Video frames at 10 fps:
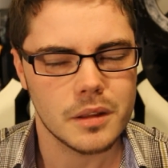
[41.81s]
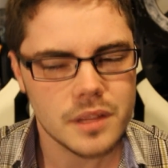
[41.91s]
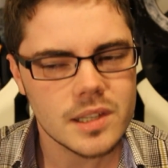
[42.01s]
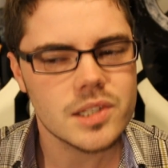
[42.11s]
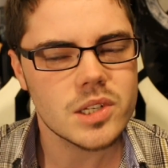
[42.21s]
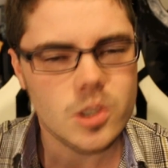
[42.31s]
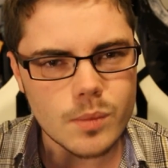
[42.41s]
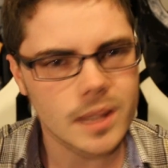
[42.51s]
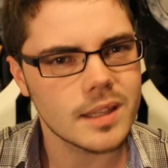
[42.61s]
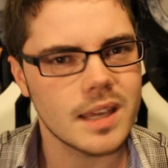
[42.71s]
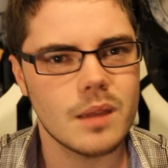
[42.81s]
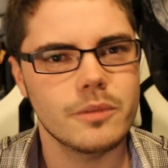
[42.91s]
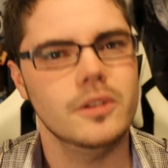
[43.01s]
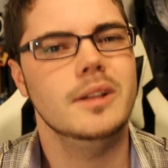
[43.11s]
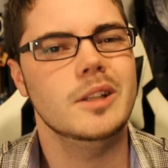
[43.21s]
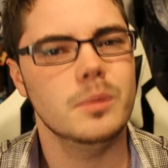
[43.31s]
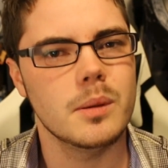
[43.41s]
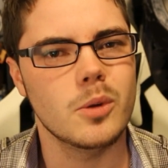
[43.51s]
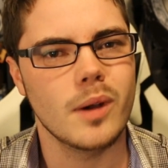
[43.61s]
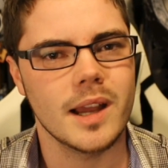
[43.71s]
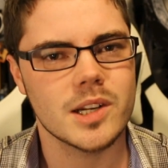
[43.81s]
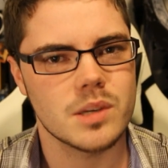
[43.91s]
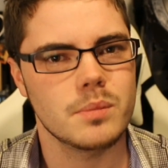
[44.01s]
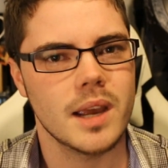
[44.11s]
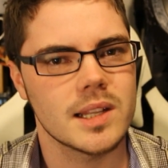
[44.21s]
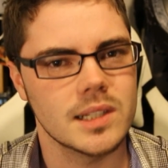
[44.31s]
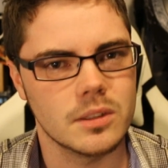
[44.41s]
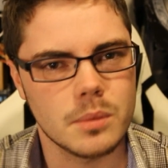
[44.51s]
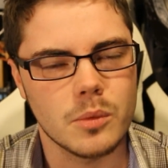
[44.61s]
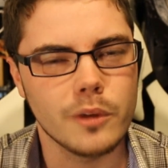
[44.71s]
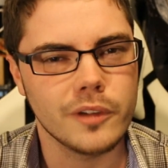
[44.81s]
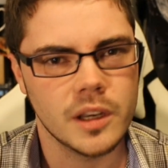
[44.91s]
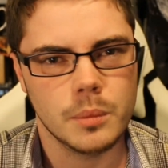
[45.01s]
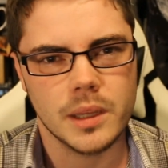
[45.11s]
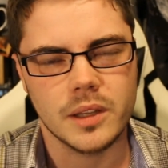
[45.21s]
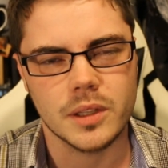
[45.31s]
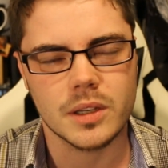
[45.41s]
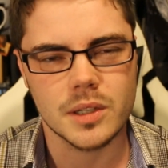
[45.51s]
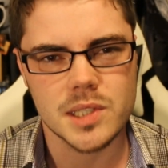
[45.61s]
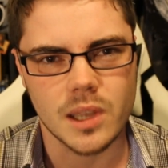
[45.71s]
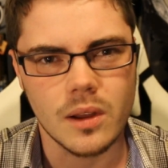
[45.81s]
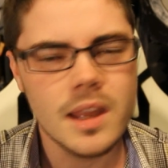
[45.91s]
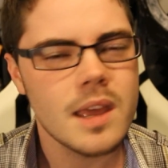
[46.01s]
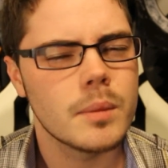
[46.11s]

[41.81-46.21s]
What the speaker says: things just to make the game feel a little bit more action-packed and a little bit more fun to play on the console,